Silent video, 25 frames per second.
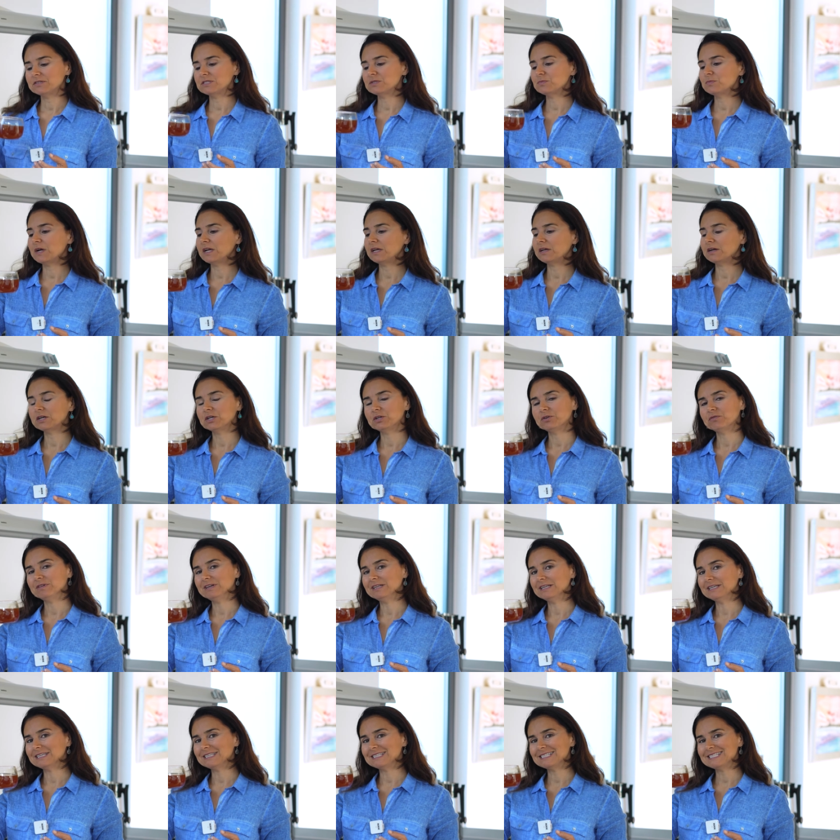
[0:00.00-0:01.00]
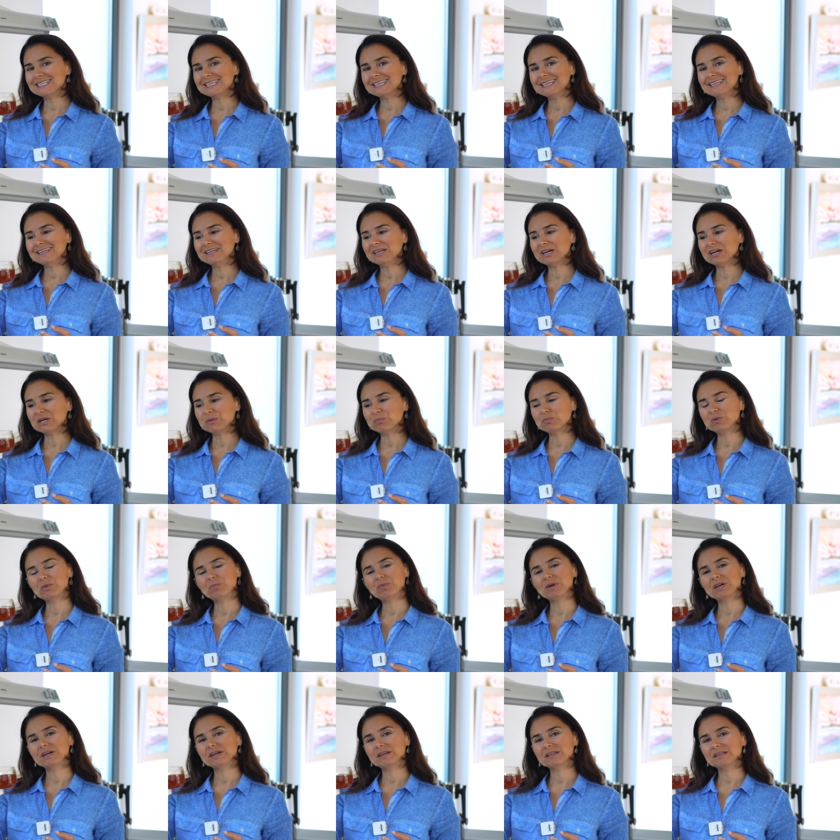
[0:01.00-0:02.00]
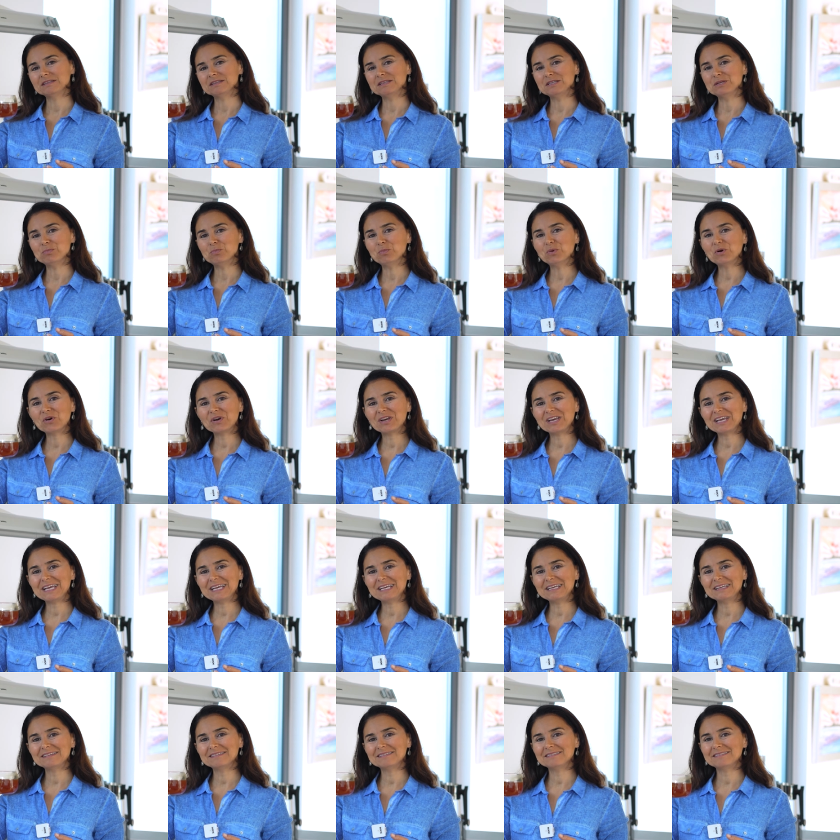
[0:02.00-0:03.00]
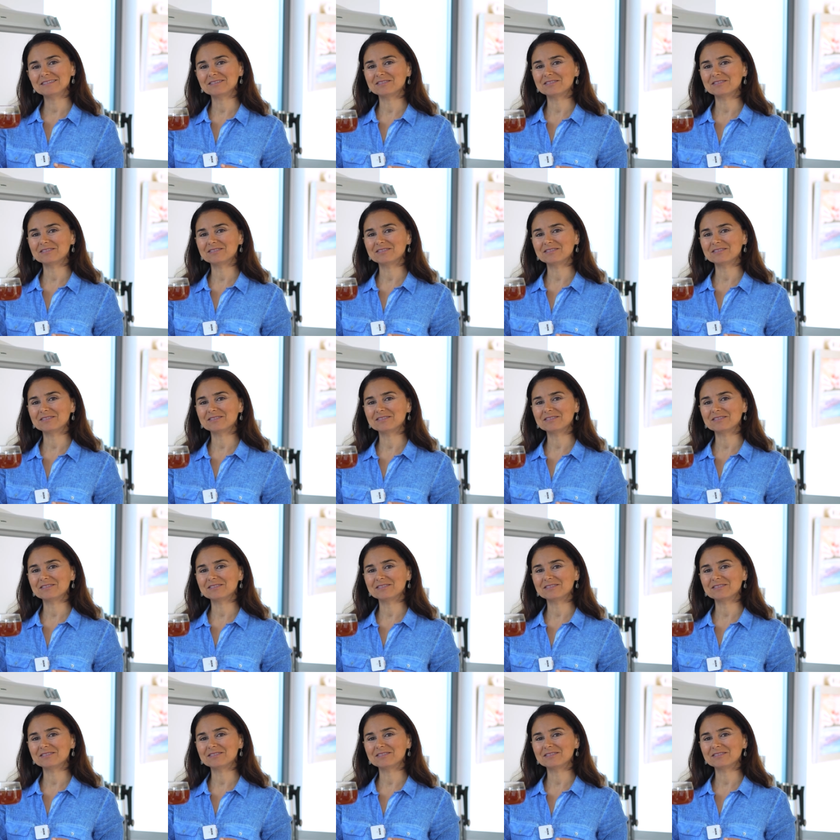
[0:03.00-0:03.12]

is my Ayurvedic tea I prepared in the morning.